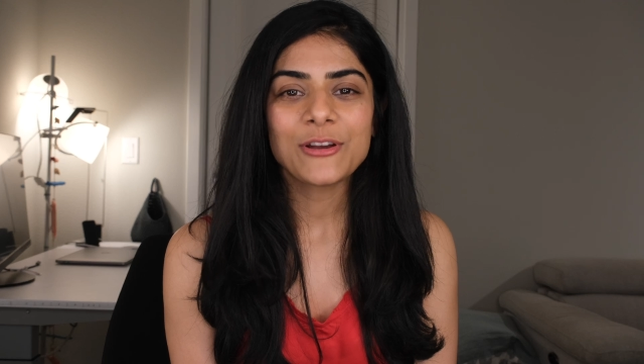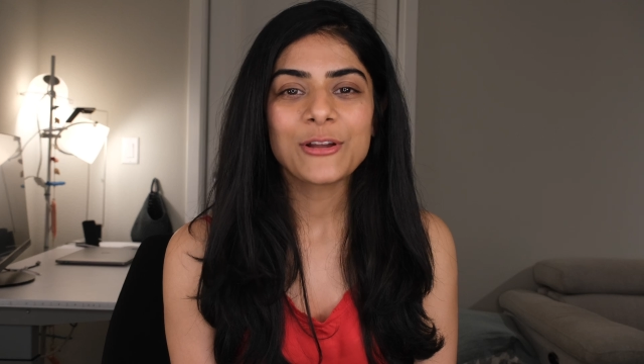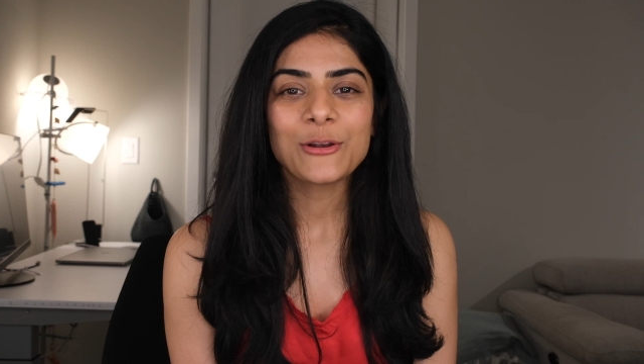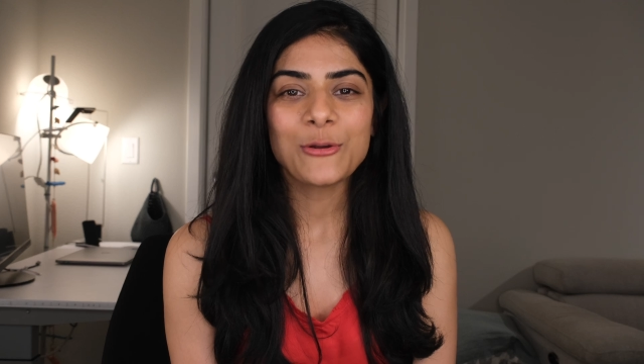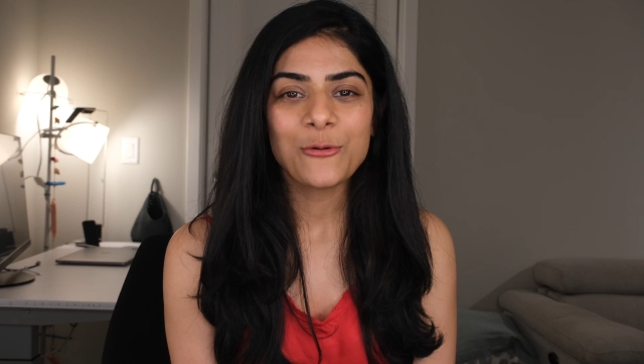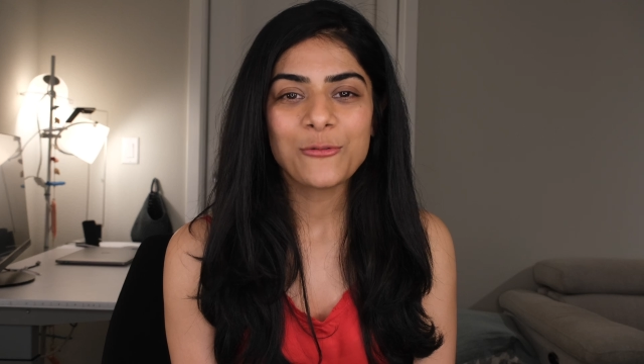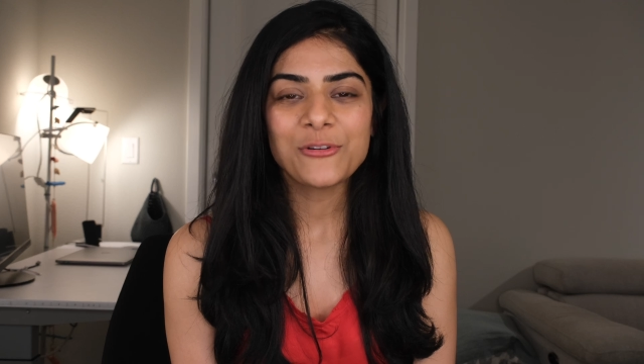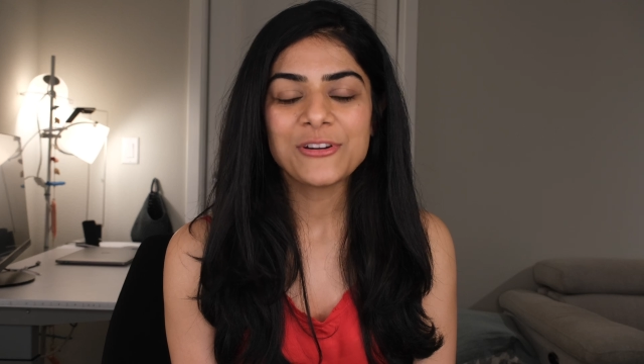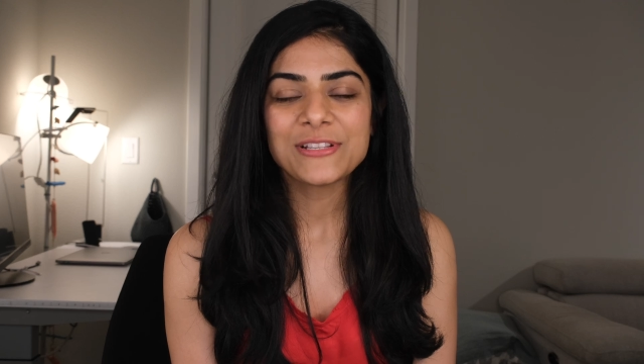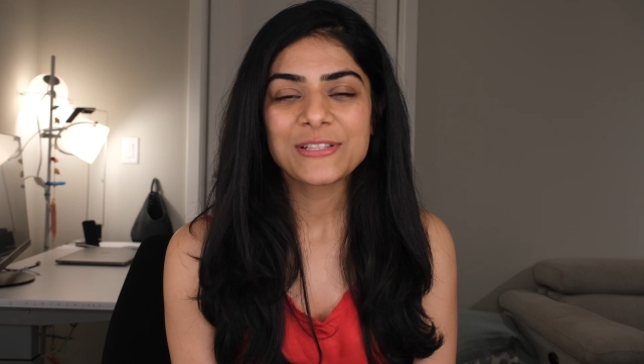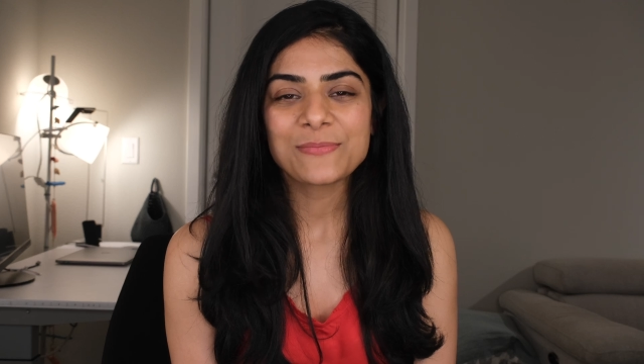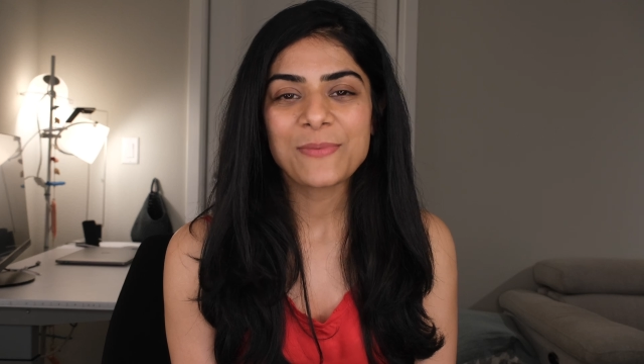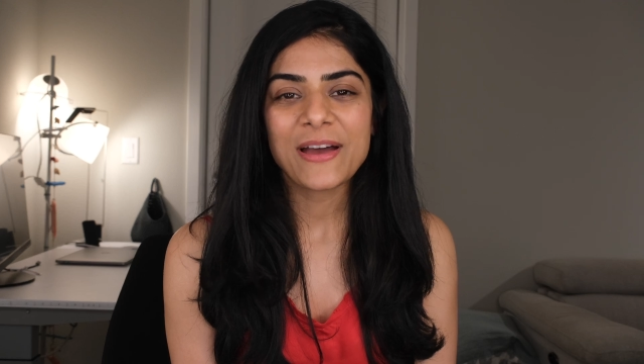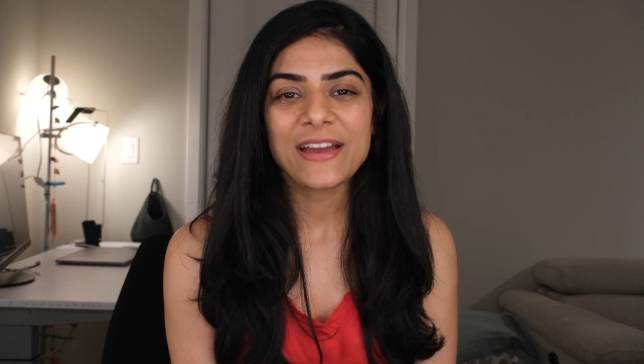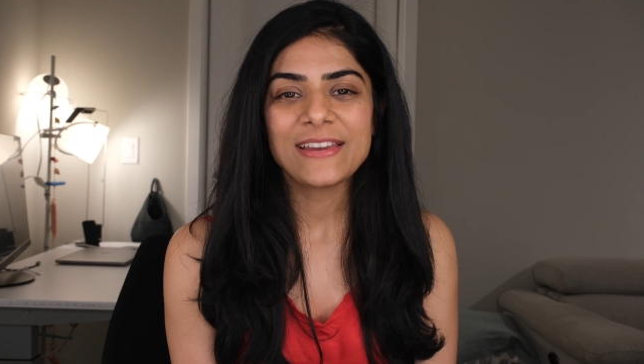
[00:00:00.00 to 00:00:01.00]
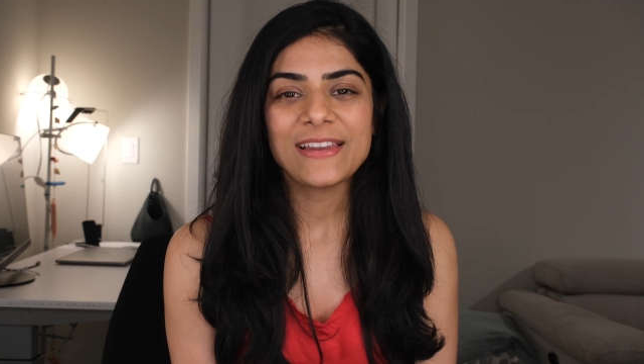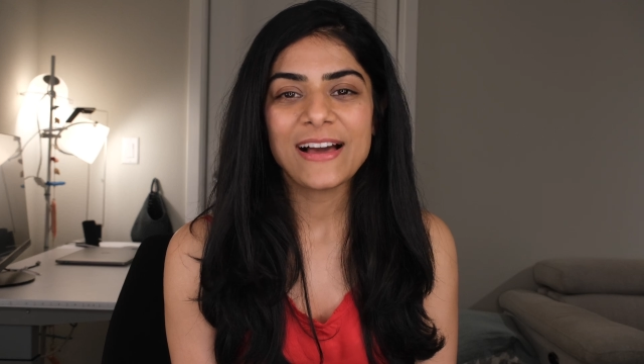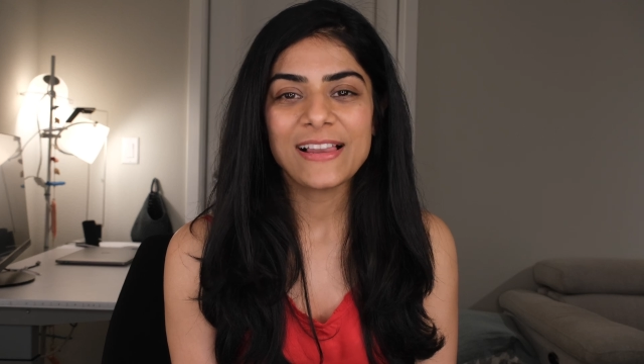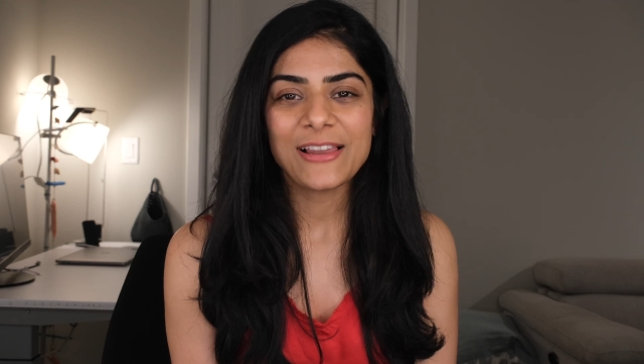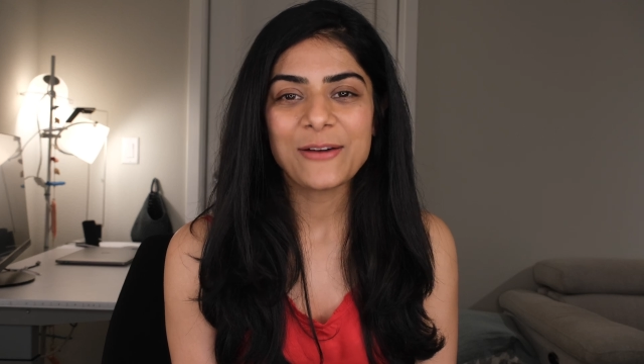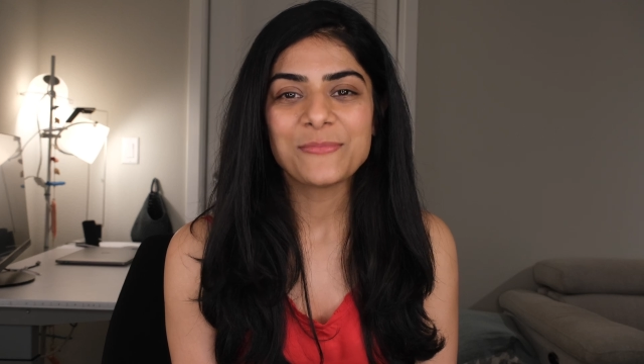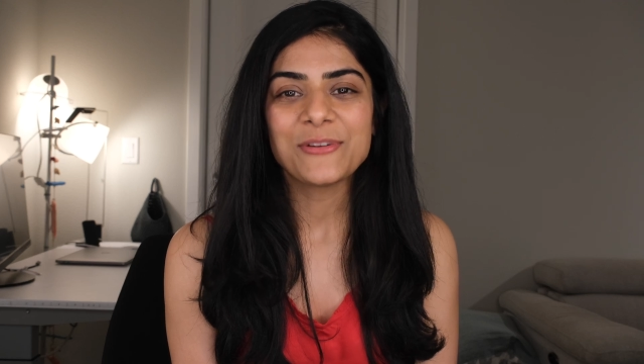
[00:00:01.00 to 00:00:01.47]
clover-inspired
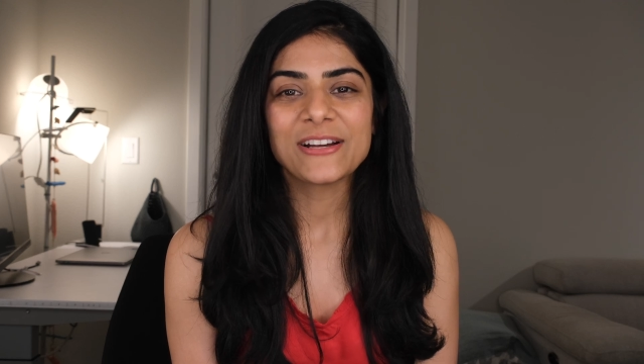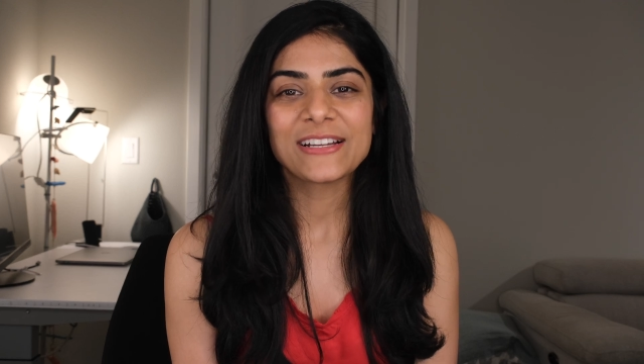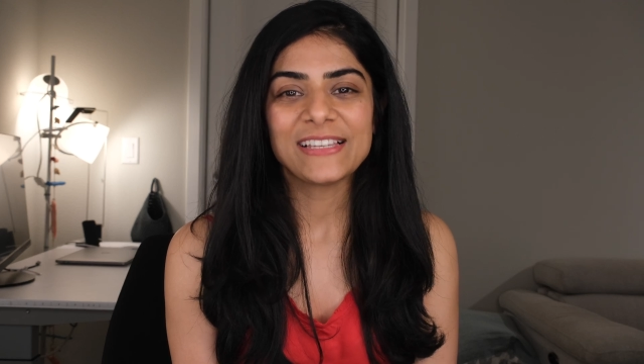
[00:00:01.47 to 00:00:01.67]
Alhambra